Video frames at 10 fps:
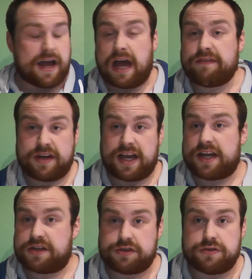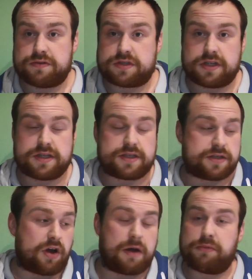Having had and used
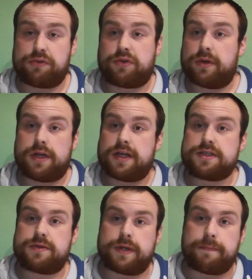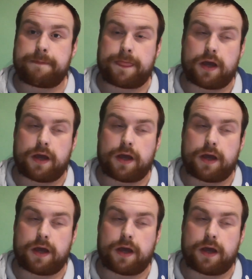this, I'm not doing that to it.